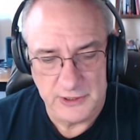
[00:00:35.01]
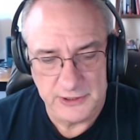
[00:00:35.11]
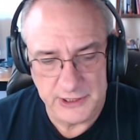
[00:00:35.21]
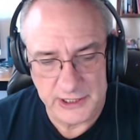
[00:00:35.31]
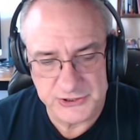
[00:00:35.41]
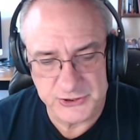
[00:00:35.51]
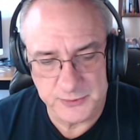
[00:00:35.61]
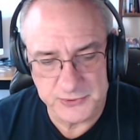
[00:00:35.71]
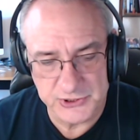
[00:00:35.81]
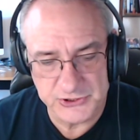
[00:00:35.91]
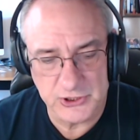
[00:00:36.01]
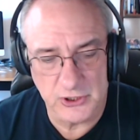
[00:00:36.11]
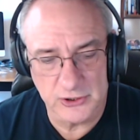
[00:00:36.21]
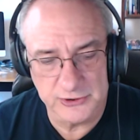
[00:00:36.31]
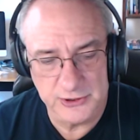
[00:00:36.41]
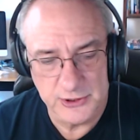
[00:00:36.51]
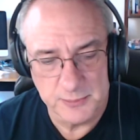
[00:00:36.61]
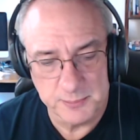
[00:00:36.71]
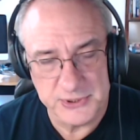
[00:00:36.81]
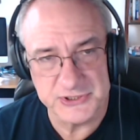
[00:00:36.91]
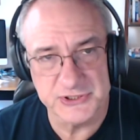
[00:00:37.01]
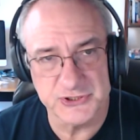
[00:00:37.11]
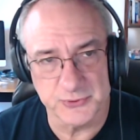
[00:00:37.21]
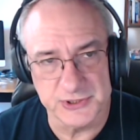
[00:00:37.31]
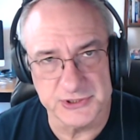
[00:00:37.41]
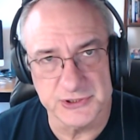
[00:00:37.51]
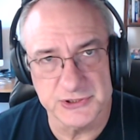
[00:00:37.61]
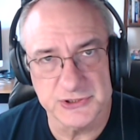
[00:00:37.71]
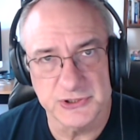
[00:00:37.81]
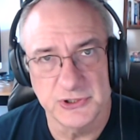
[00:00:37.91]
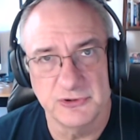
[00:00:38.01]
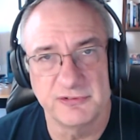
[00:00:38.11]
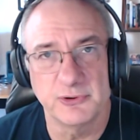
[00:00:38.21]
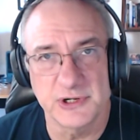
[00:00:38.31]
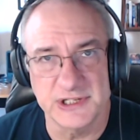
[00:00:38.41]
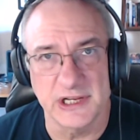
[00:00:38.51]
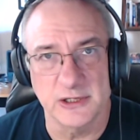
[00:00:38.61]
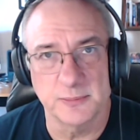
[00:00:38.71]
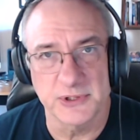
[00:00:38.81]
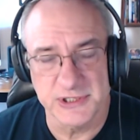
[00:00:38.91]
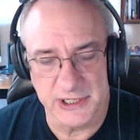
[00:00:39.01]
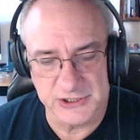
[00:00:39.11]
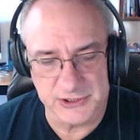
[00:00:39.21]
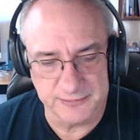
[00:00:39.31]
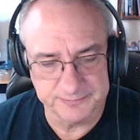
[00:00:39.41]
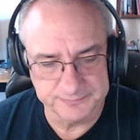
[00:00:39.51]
The excerpt is called Business Reasons for Data Protection.